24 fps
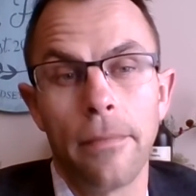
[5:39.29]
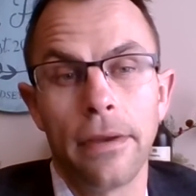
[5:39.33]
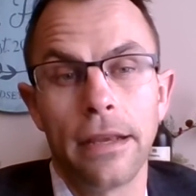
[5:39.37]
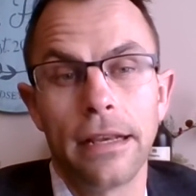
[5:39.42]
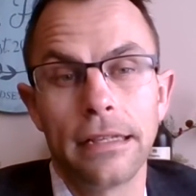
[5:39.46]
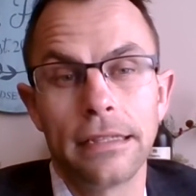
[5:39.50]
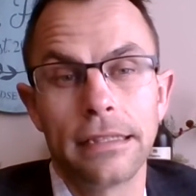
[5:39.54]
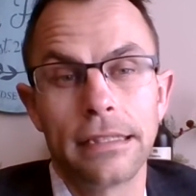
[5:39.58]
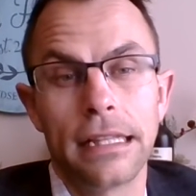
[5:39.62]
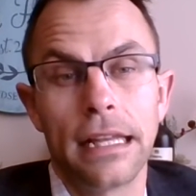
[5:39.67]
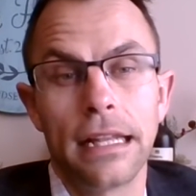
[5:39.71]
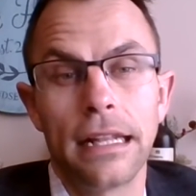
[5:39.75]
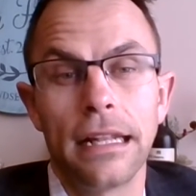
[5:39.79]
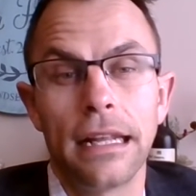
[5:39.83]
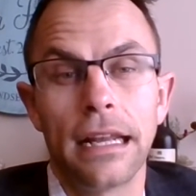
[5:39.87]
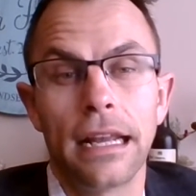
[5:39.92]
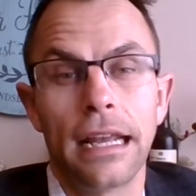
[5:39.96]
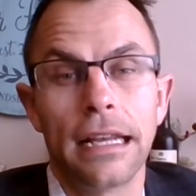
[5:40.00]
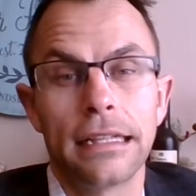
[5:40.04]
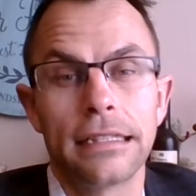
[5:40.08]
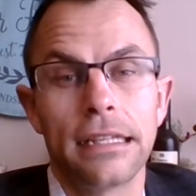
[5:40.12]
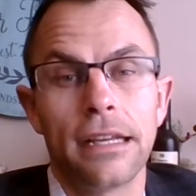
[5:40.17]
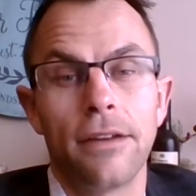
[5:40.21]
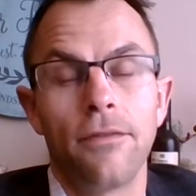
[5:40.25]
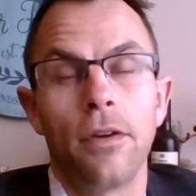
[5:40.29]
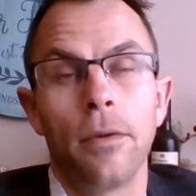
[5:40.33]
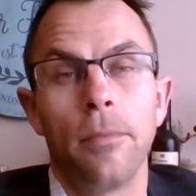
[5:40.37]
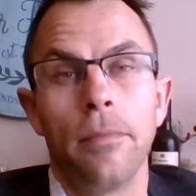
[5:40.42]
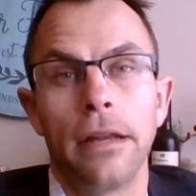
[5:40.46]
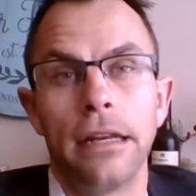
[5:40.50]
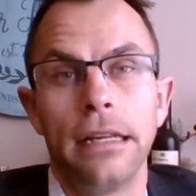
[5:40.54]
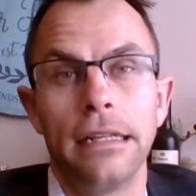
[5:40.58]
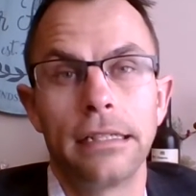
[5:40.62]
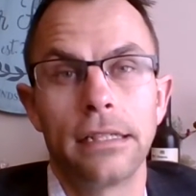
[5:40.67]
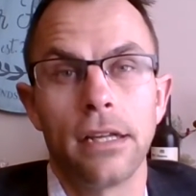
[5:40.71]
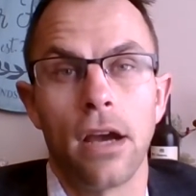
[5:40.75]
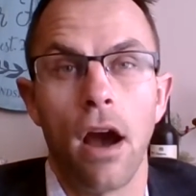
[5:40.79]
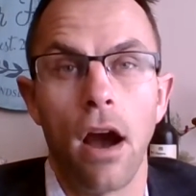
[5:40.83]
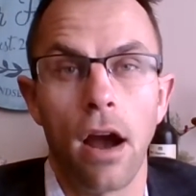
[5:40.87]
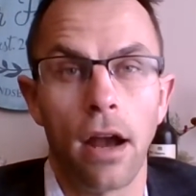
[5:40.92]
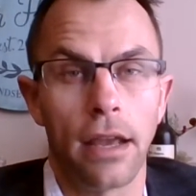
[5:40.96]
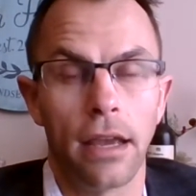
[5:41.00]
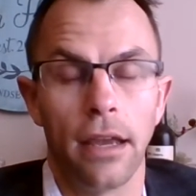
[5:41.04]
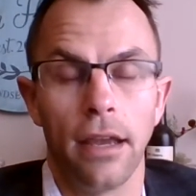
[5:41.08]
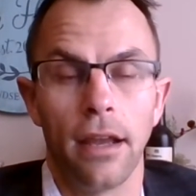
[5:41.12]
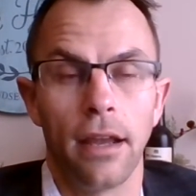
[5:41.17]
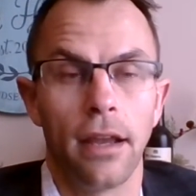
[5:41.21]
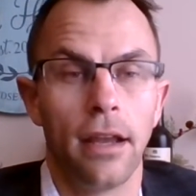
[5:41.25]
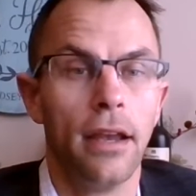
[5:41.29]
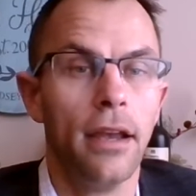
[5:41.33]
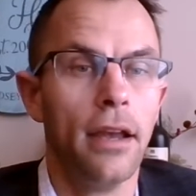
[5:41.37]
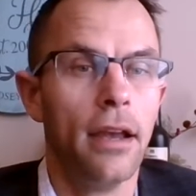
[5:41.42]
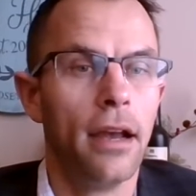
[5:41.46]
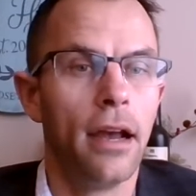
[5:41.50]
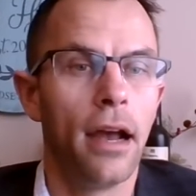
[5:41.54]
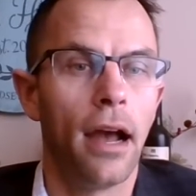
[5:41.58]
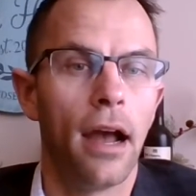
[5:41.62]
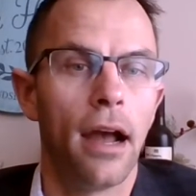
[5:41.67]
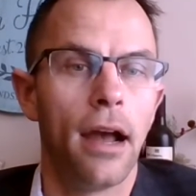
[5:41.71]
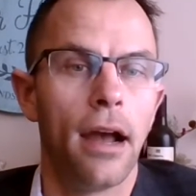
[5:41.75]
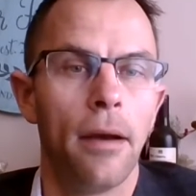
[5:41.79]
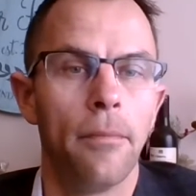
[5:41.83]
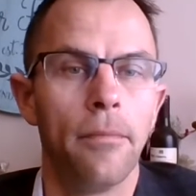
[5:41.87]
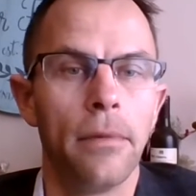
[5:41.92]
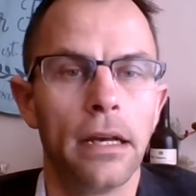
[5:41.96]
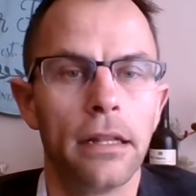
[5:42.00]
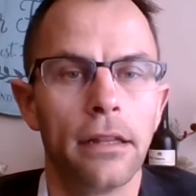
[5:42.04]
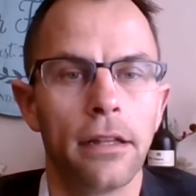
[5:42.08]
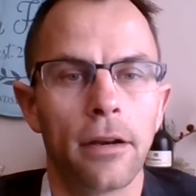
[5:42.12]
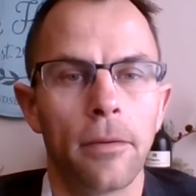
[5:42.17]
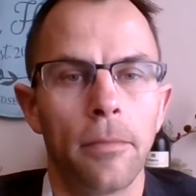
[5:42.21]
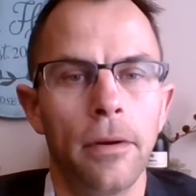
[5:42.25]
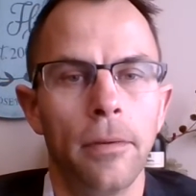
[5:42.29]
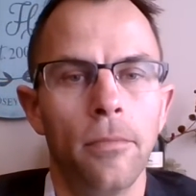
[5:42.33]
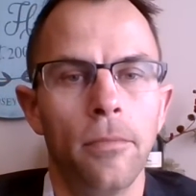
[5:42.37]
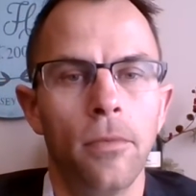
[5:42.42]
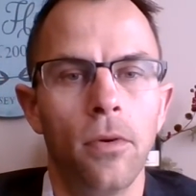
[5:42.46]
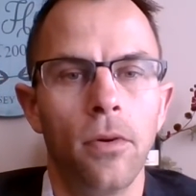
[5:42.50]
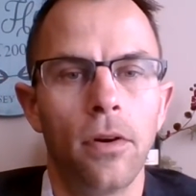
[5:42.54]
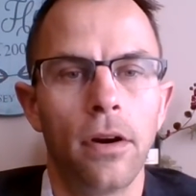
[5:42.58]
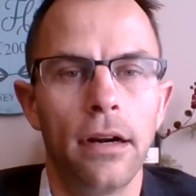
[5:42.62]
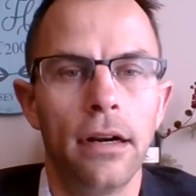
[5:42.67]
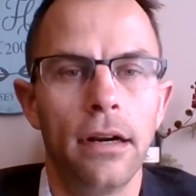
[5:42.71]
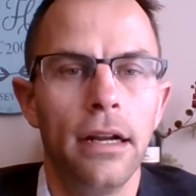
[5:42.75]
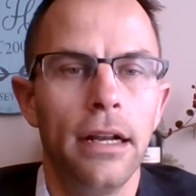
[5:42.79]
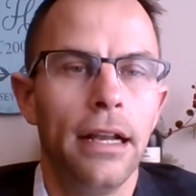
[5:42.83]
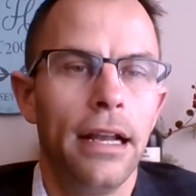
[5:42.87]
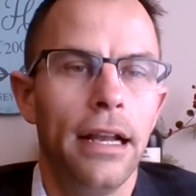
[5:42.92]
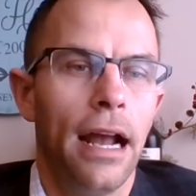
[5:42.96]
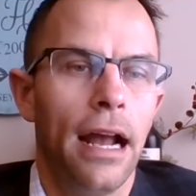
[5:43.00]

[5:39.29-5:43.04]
because then that gets everybody talking a little bit more.